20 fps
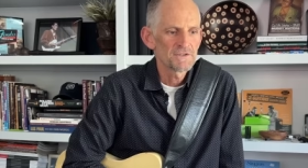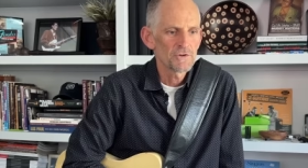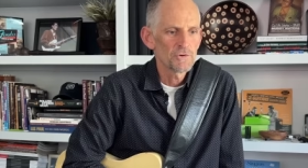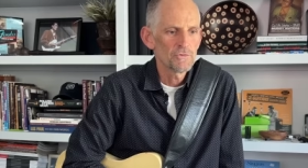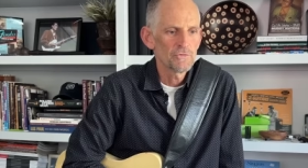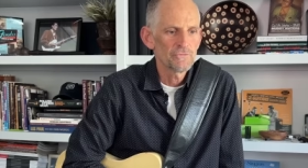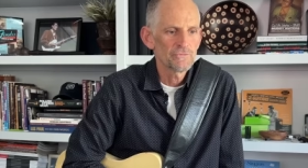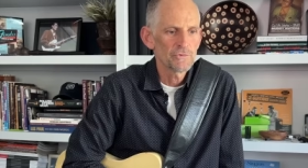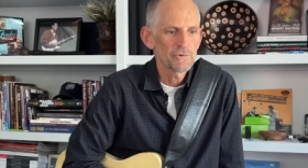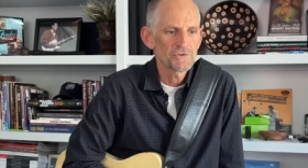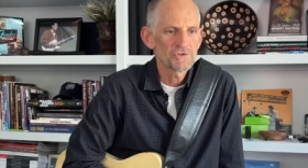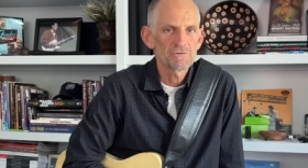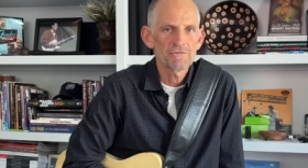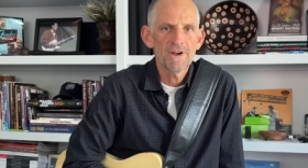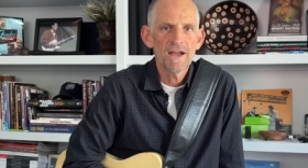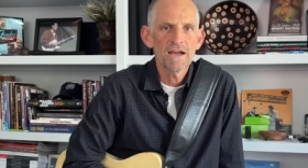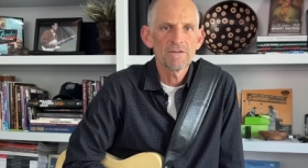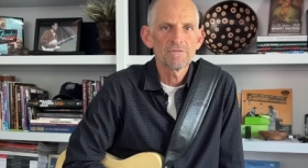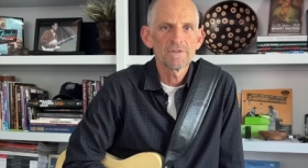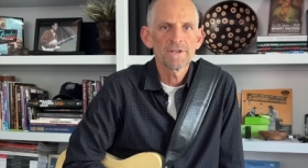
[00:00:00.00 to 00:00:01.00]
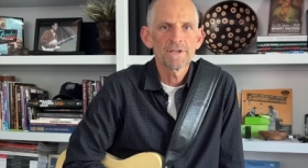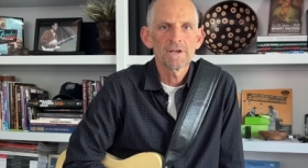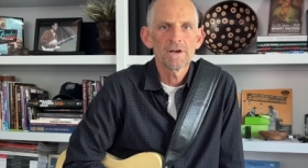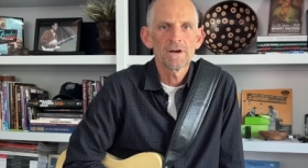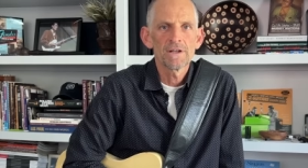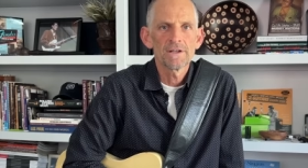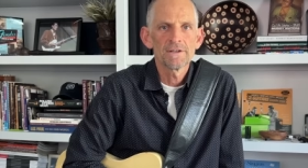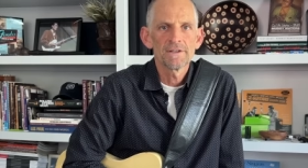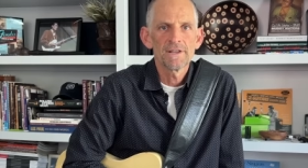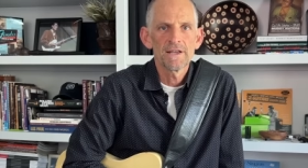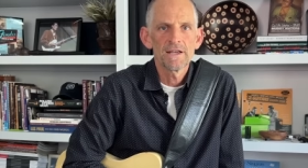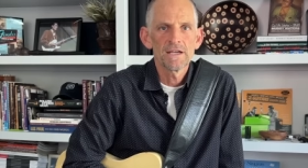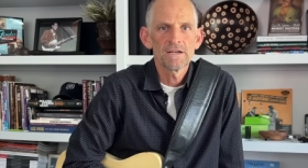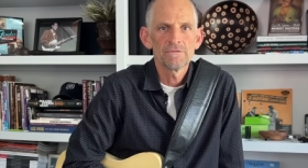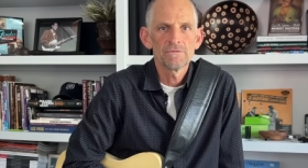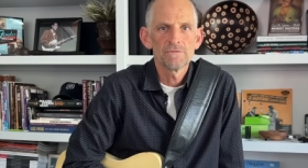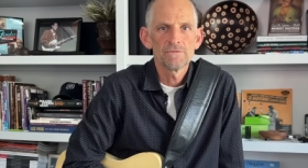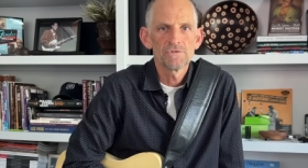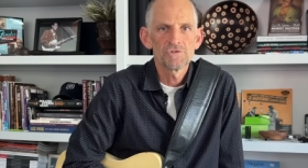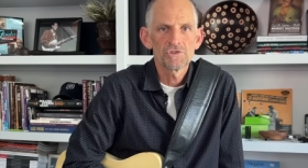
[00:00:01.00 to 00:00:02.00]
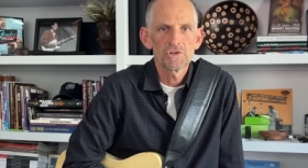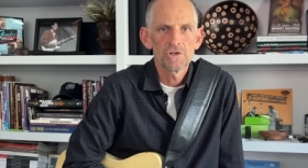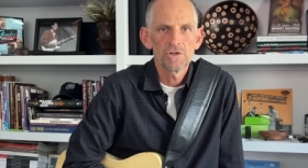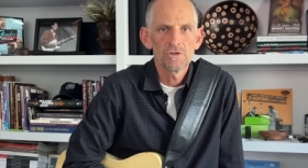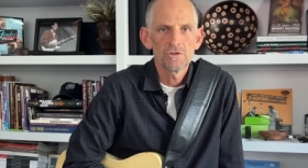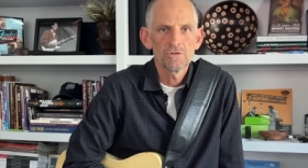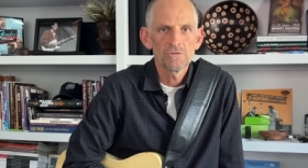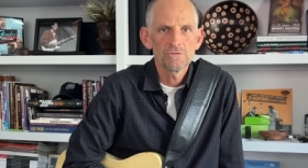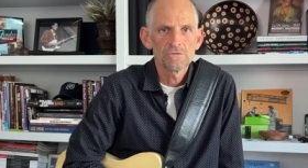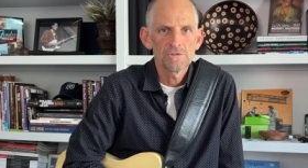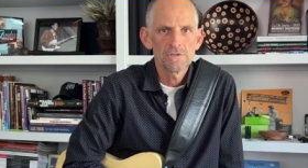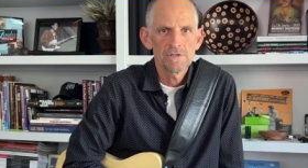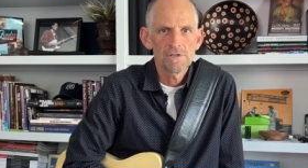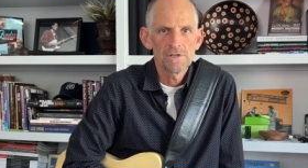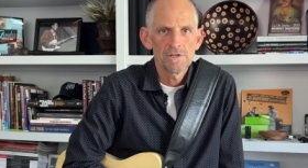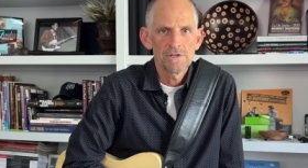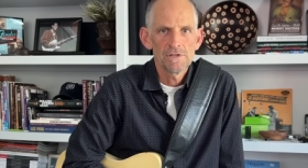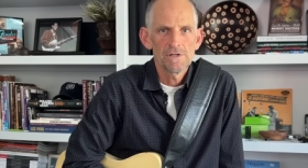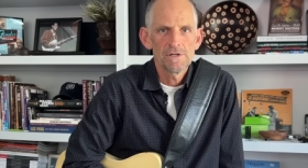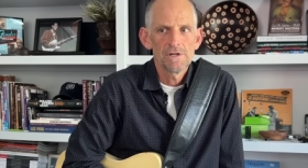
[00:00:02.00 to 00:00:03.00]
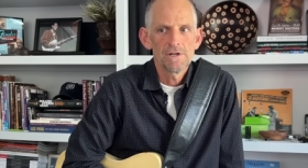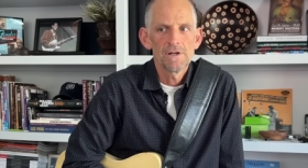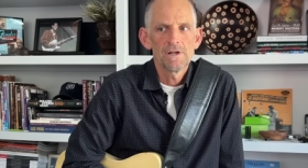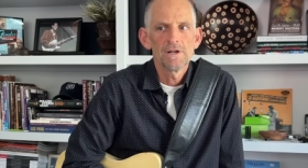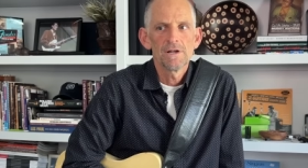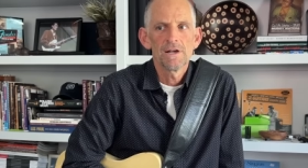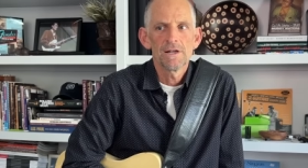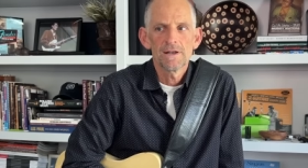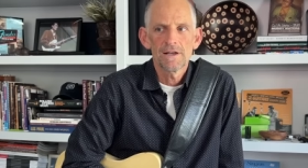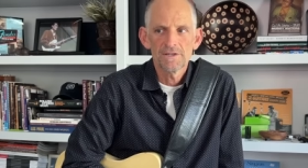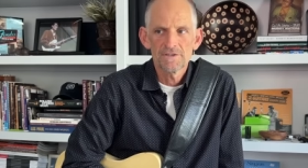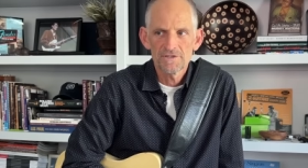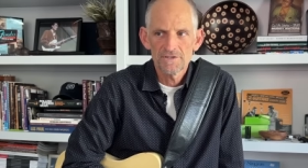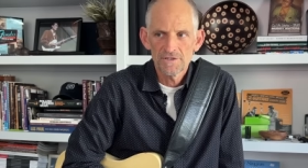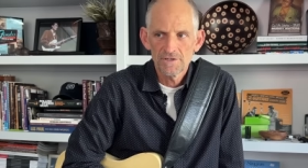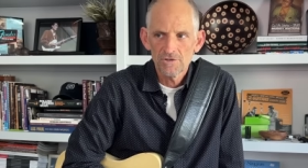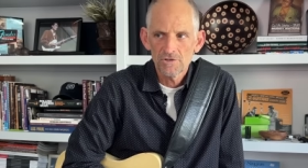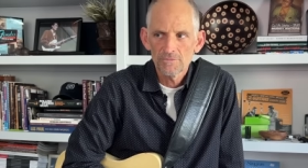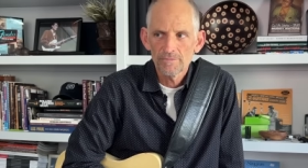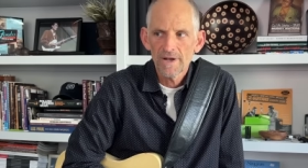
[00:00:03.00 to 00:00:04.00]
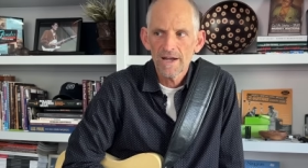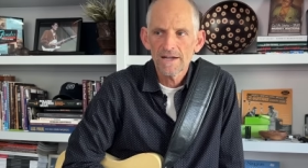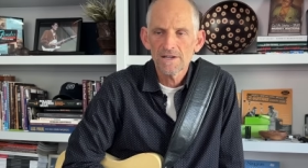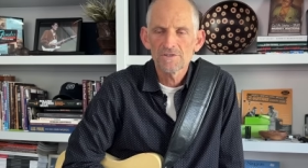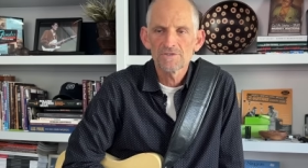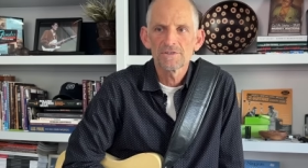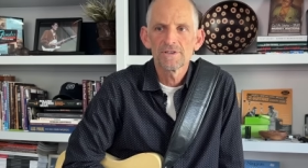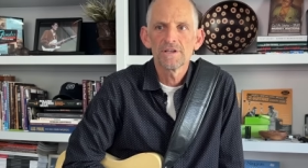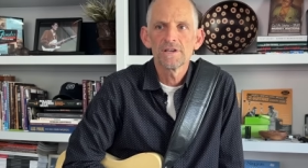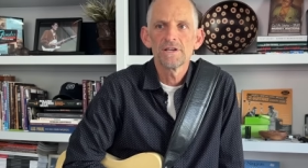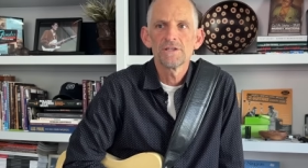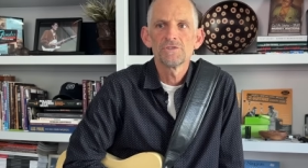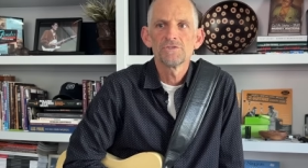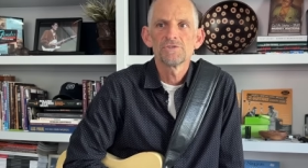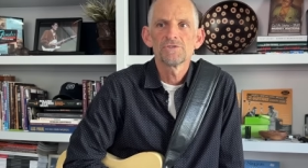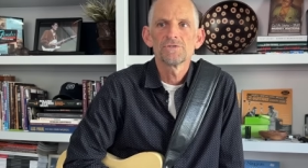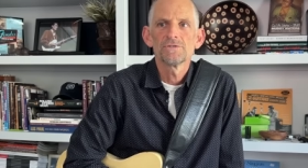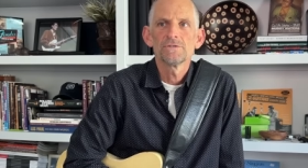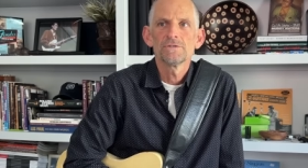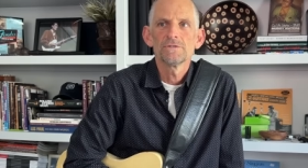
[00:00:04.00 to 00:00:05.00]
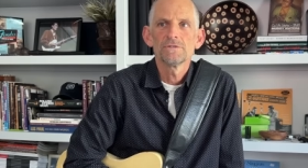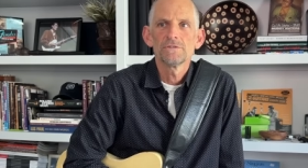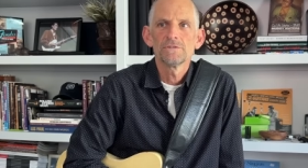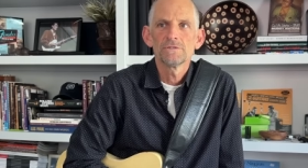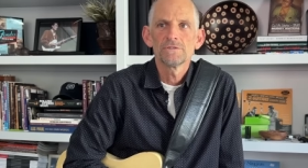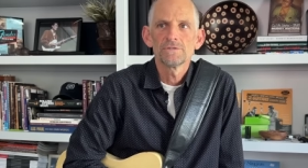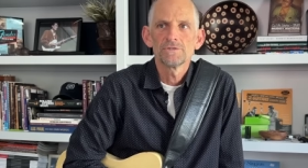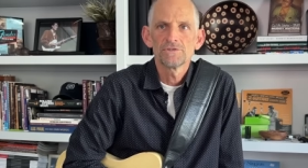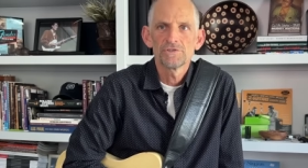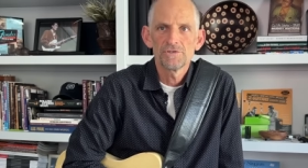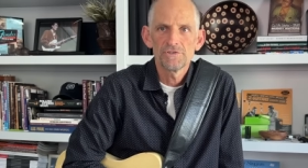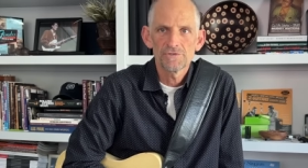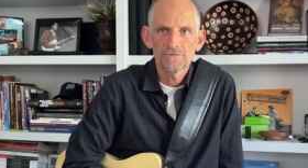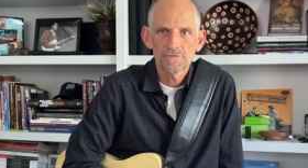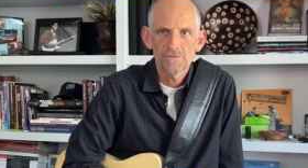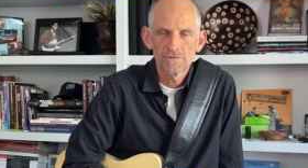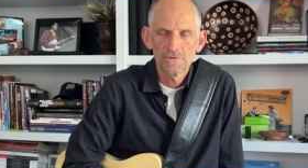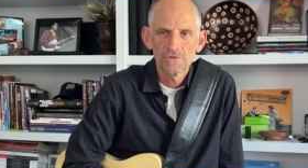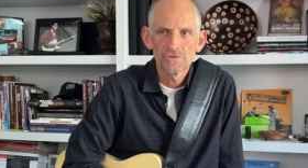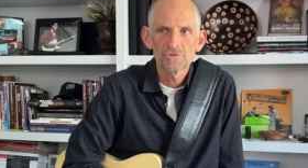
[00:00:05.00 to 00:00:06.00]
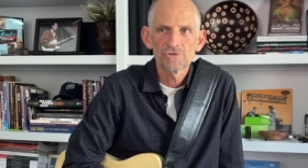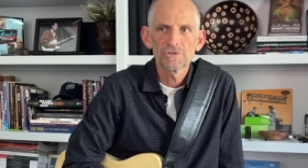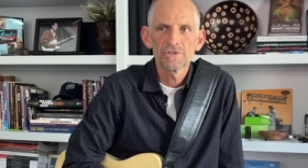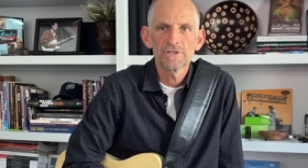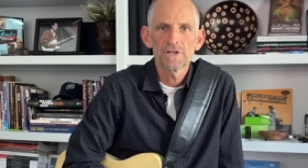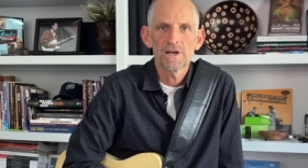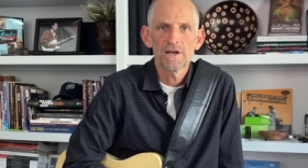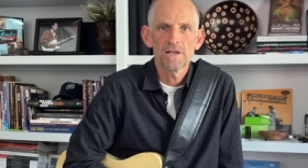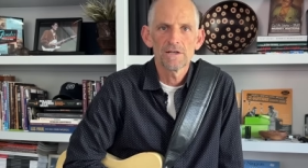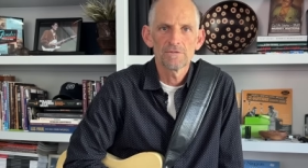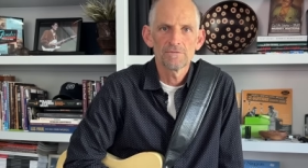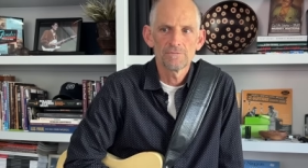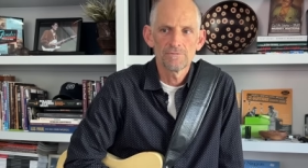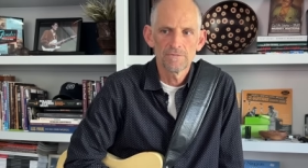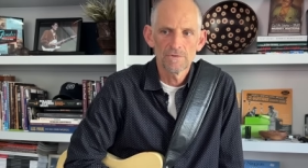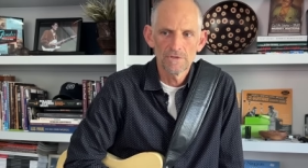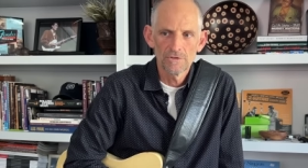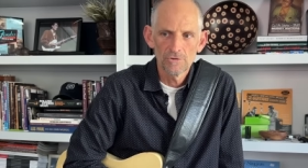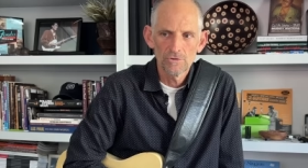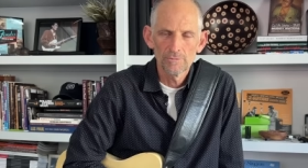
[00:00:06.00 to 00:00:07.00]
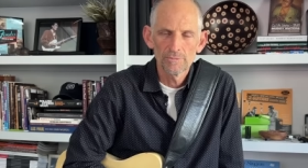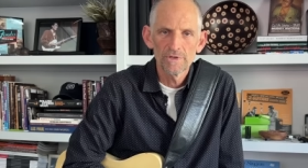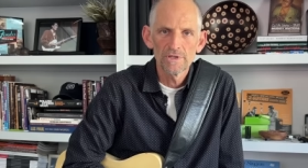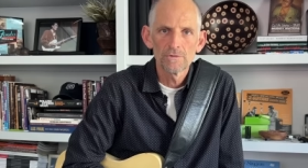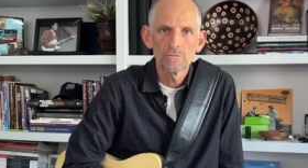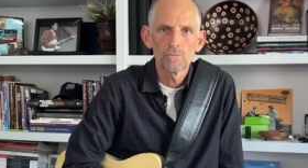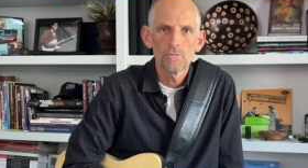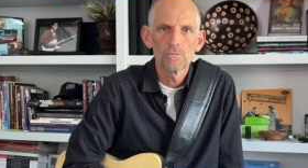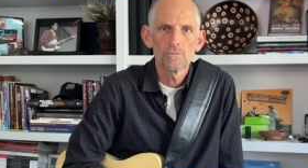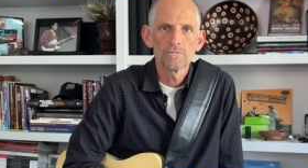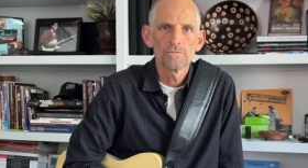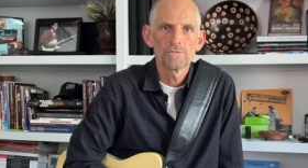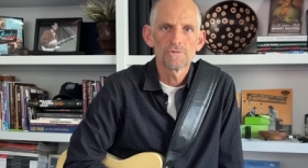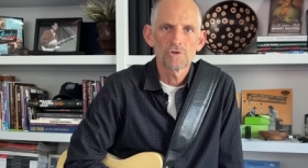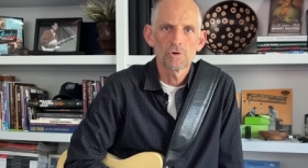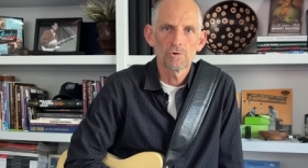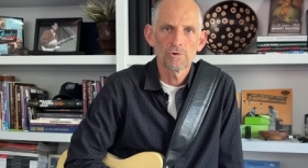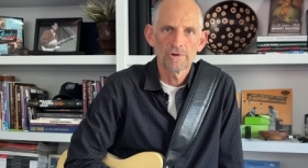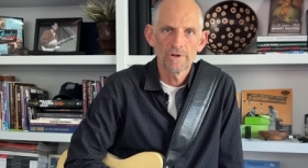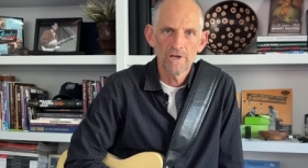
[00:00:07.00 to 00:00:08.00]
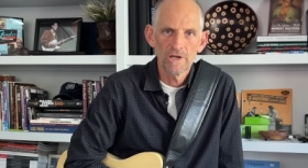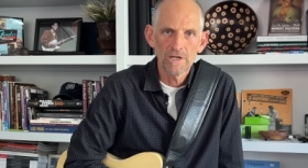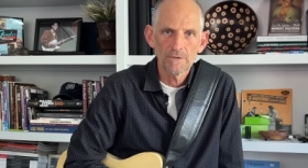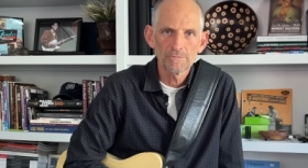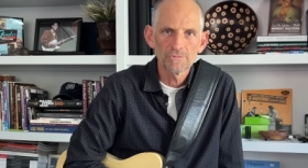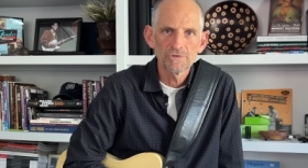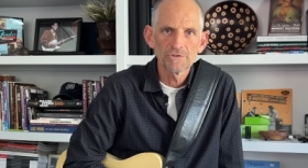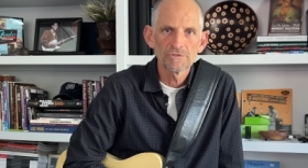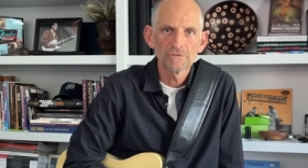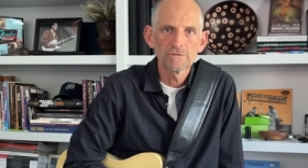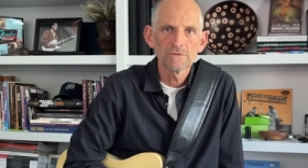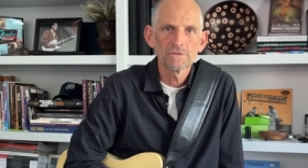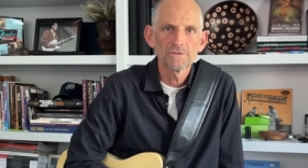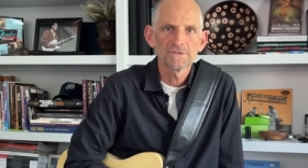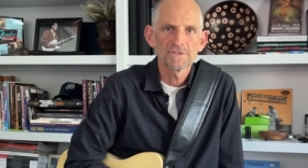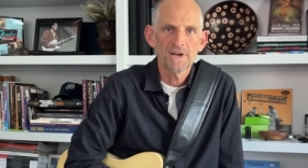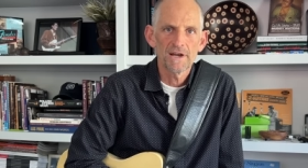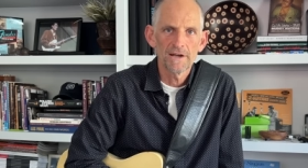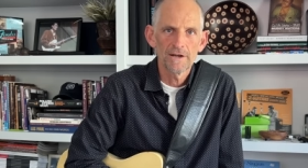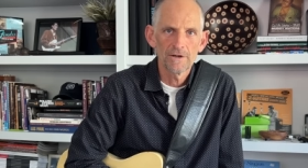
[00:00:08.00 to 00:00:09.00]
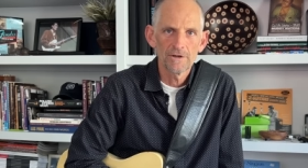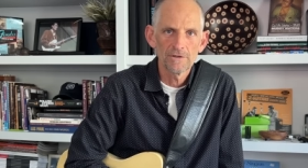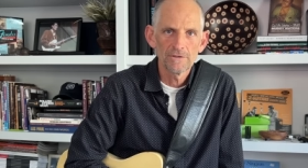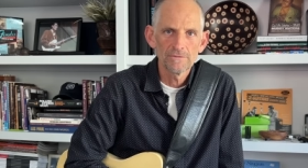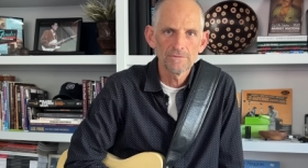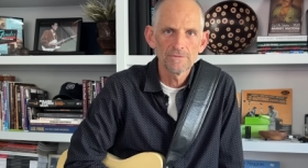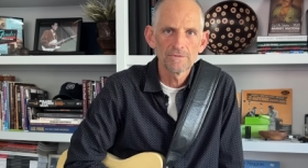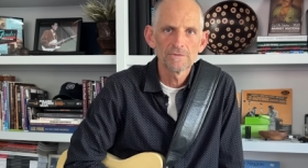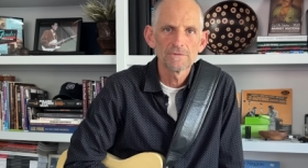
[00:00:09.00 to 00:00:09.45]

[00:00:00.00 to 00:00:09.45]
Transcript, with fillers: so if we're traveling on a day of show, and I see her backstage, she's usually kind of a little bit torn up. She's a little tired.